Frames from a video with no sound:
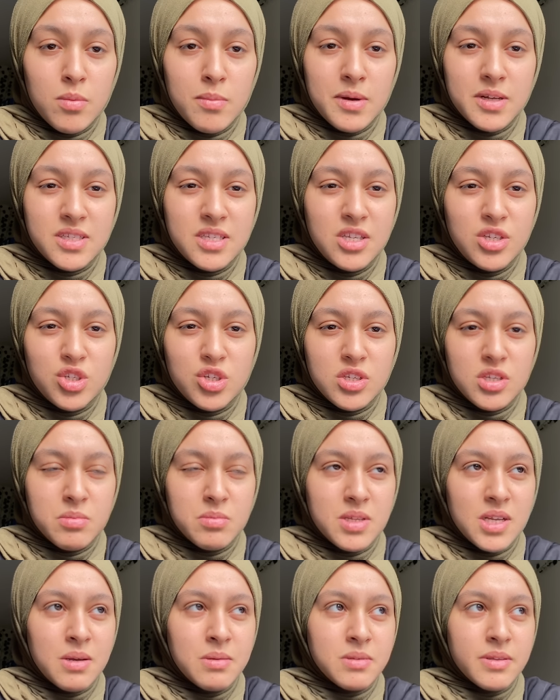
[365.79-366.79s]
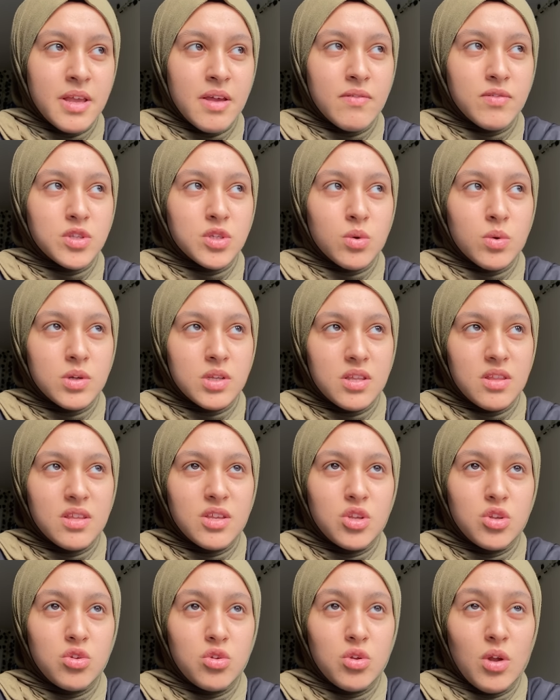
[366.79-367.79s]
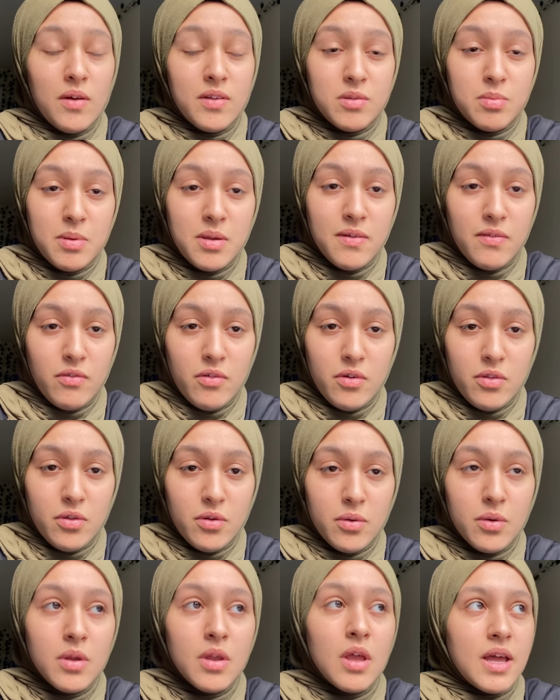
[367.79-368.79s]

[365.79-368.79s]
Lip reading: My teacher sometimes gave it to us. I think you have to pay for it though.